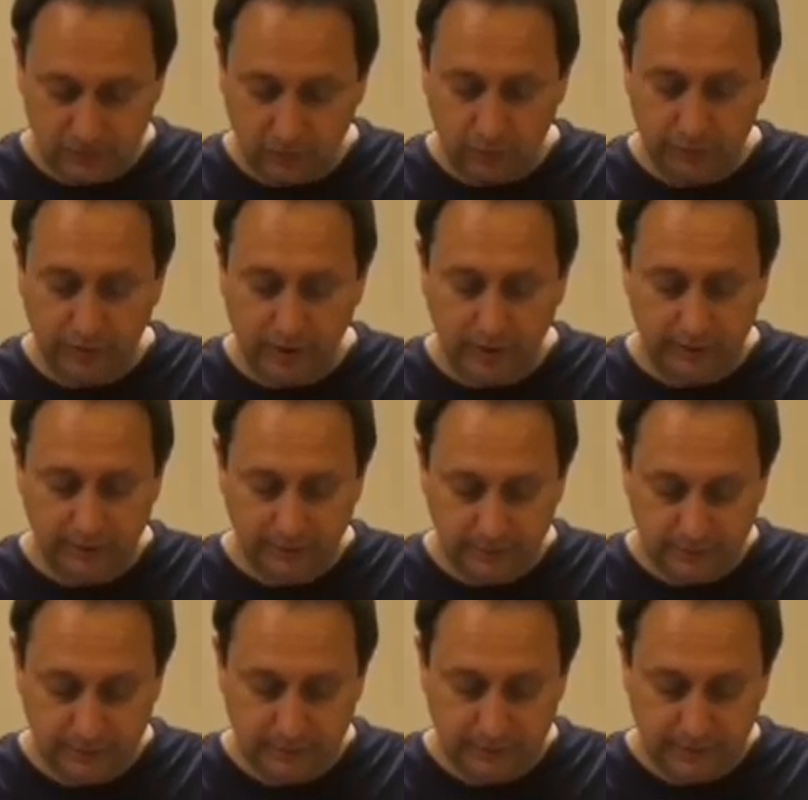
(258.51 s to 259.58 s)
Joel nodded.
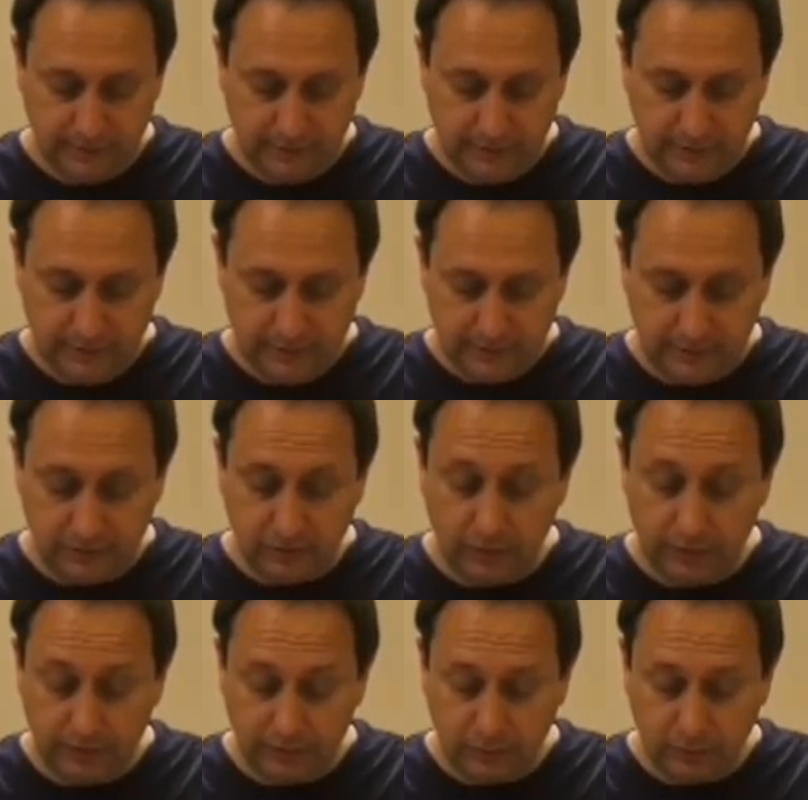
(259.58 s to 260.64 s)
He
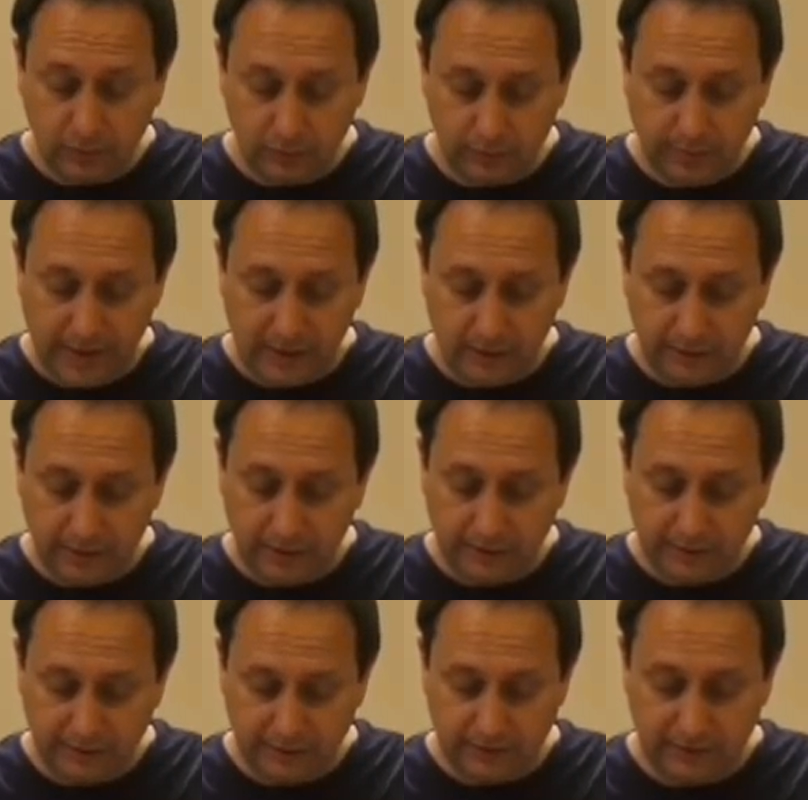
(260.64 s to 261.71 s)
joined his own old man on the
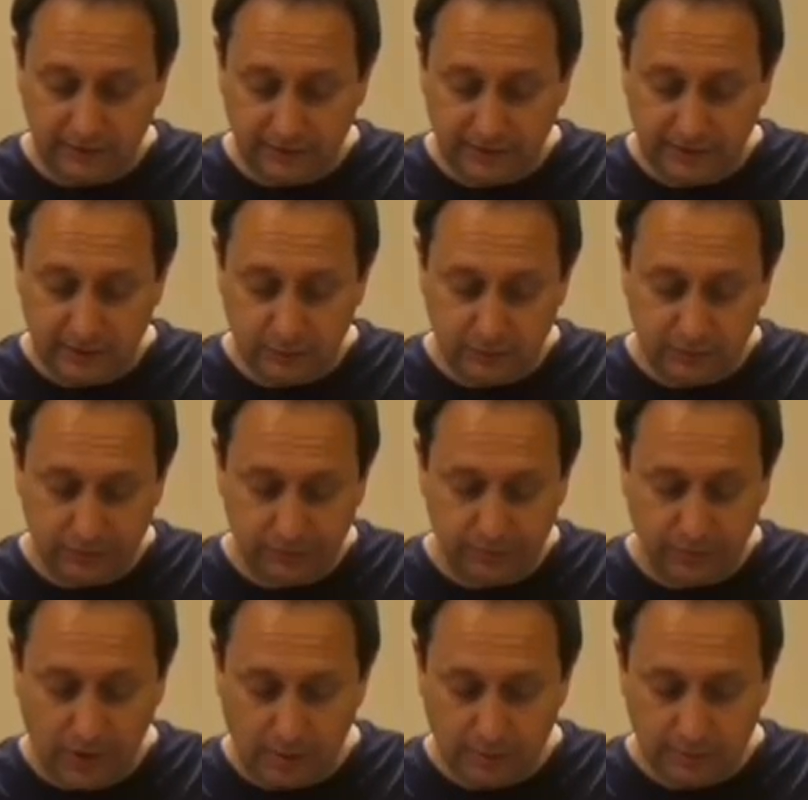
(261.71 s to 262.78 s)
hunt at 16, which
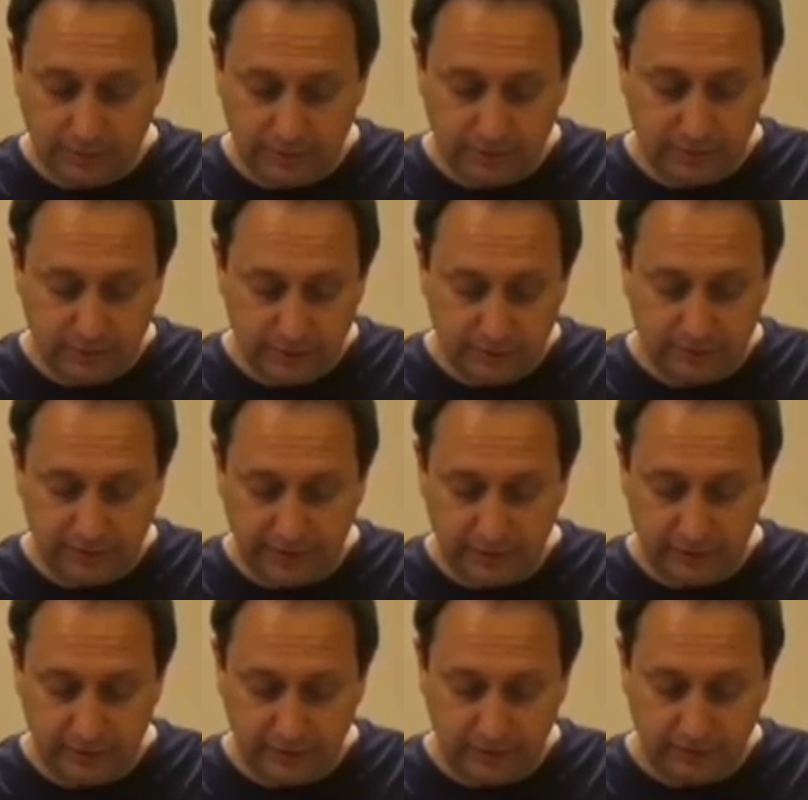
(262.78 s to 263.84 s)
was probably 2 years
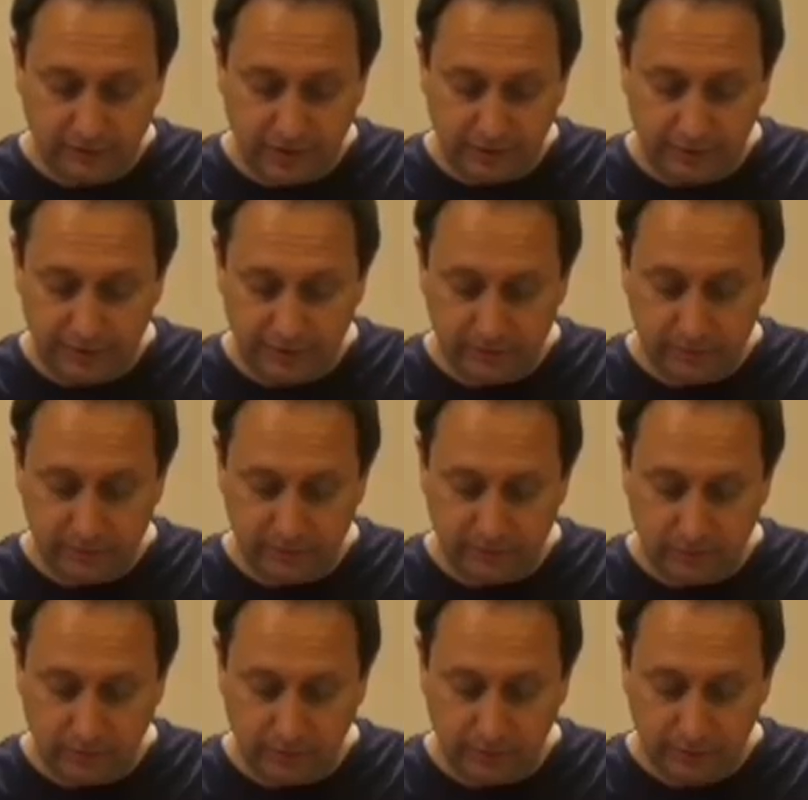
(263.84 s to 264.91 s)
later than the generation
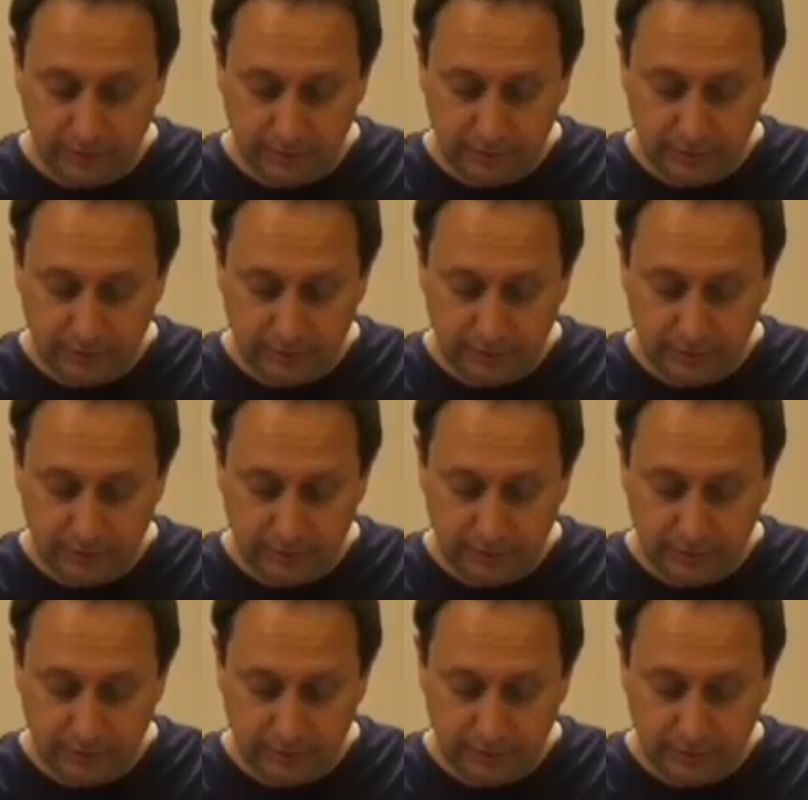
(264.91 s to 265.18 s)
before.